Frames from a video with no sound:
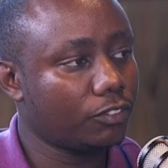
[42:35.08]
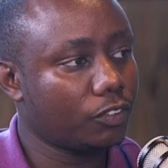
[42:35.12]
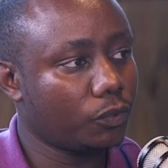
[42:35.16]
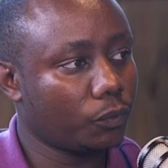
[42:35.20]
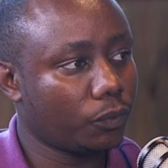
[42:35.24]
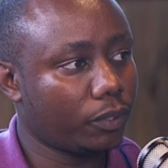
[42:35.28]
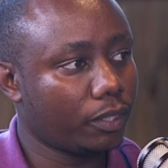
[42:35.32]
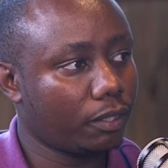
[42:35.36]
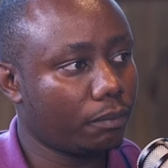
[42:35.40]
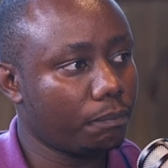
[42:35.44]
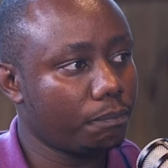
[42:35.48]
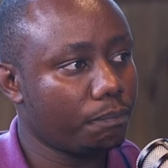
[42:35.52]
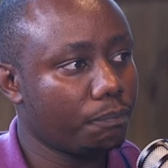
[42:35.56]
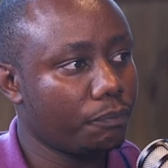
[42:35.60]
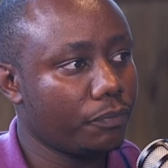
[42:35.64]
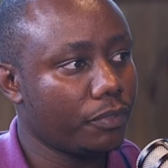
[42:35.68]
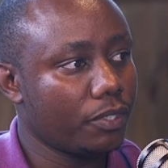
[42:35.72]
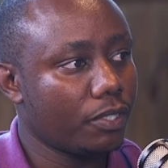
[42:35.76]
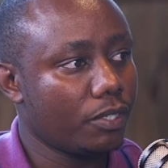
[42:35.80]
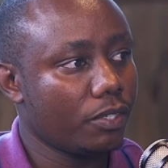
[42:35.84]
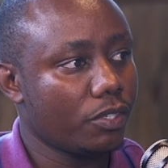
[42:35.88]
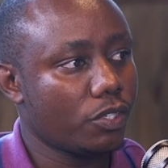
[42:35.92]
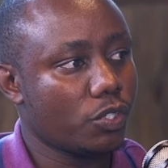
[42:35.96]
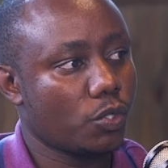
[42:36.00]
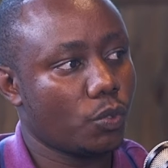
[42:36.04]
Okay.
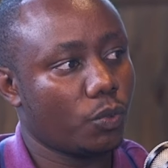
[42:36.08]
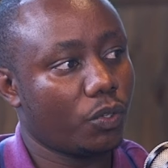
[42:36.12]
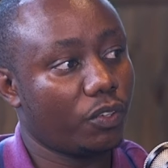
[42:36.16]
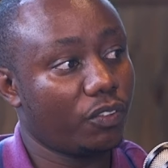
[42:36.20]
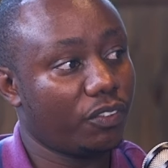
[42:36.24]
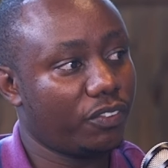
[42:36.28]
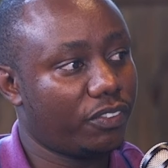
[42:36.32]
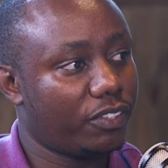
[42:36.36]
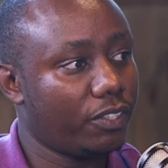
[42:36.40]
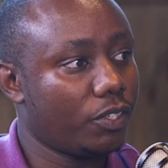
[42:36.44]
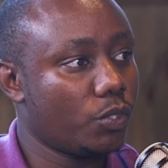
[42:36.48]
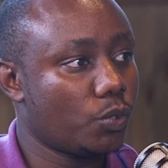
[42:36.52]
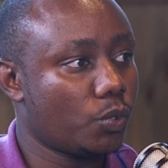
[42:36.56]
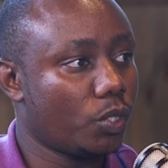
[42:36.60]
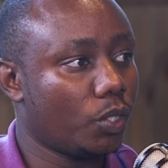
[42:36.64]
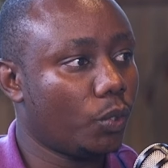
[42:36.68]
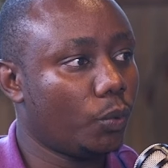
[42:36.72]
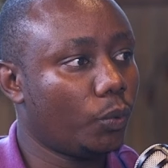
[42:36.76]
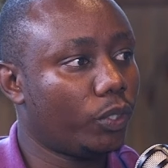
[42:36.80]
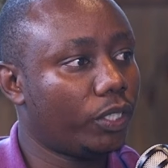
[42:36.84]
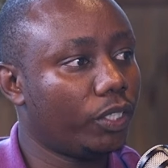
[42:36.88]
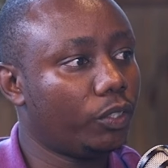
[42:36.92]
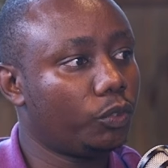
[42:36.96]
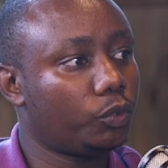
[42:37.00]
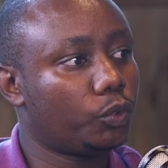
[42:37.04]
So one of the things we're
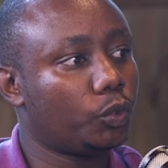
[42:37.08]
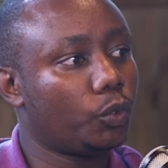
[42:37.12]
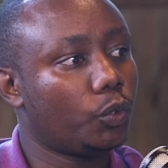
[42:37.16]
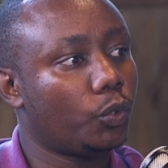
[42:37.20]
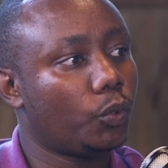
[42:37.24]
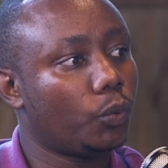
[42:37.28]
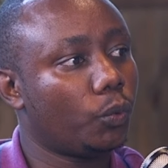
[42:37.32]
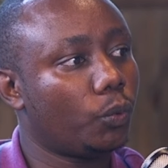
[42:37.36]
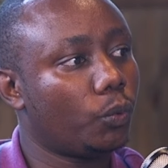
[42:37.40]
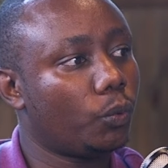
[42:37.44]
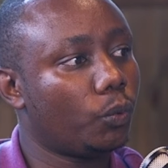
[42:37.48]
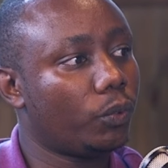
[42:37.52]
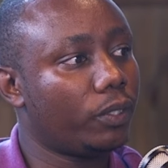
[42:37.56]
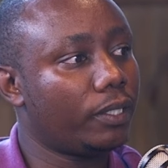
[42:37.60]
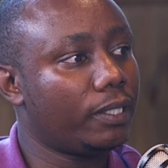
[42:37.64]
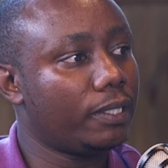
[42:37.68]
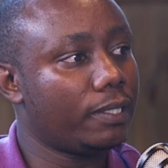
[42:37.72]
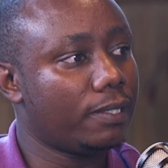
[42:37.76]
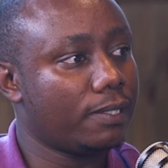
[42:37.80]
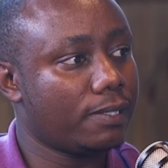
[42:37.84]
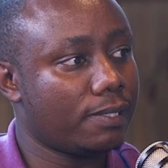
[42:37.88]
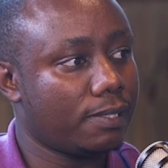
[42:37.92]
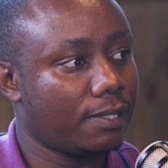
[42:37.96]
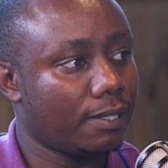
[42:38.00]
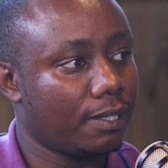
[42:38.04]
looking to do
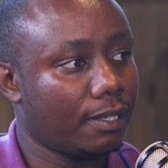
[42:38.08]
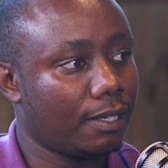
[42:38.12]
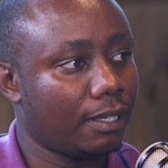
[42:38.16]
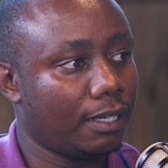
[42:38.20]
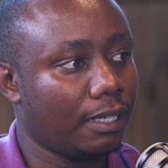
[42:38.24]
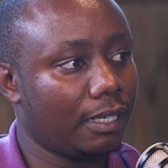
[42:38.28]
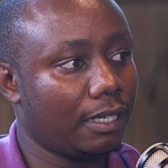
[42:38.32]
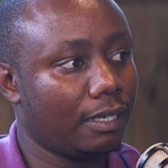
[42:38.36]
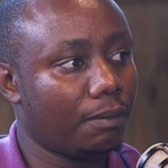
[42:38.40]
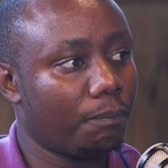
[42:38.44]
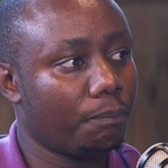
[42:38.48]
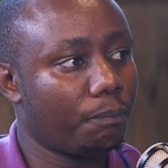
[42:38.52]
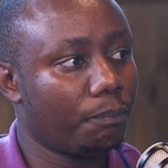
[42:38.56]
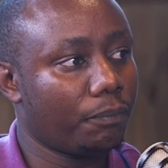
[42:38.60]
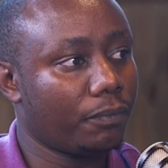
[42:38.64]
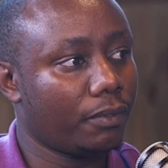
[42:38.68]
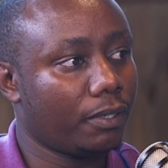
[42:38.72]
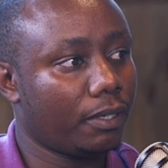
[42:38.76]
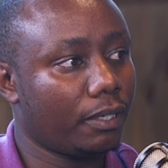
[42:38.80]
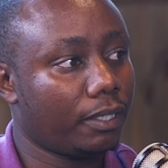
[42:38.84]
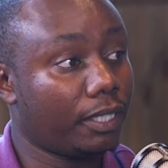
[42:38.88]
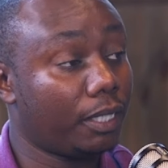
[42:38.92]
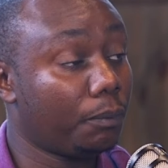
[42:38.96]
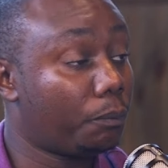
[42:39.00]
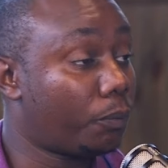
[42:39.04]
is
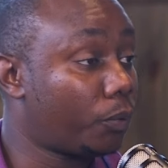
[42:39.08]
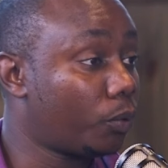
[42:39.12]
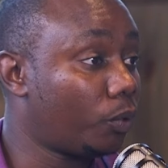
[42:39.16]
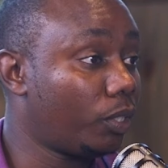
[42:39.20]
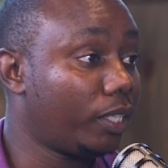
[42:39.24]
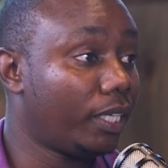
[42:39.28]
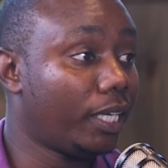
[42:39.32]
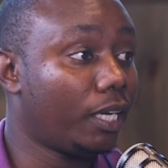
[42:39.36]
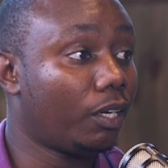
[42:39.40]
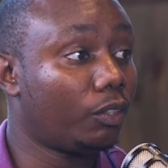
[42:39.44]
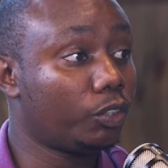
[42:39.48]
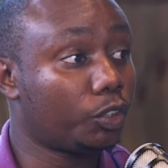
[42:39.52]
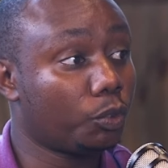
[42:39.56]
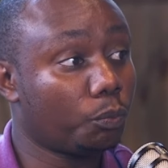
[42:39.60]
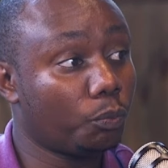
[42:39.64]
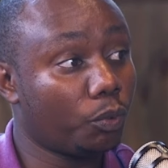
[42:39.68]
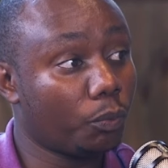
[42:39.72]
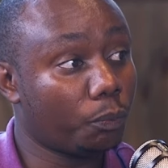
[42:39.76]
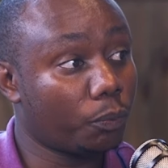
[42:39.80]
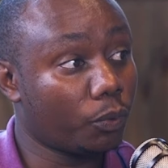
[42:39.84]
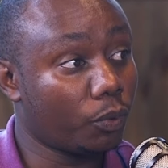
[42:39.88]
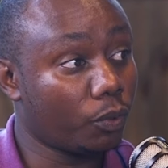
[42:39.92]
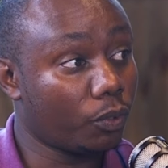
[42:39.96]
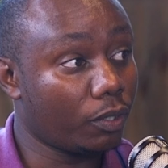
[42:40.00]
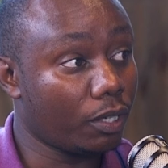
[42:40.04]
keep rolling out
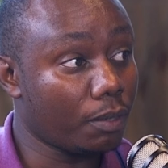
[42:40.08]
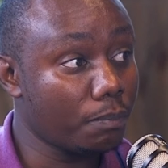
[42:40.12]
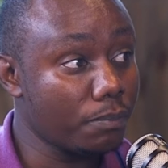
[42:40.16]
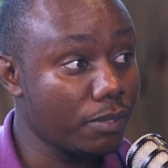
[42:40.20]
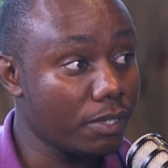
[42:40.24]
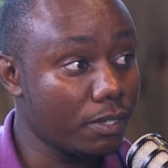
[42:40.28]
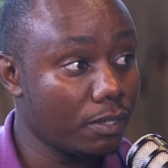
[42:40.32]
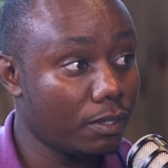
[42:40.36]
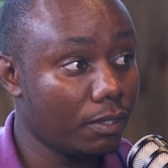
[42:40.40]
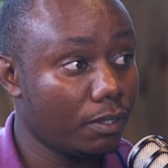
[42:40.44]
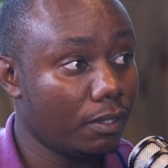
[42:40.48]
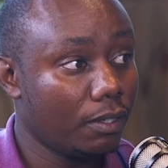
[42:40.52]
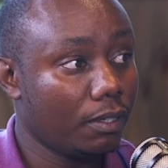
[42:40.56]
more programs.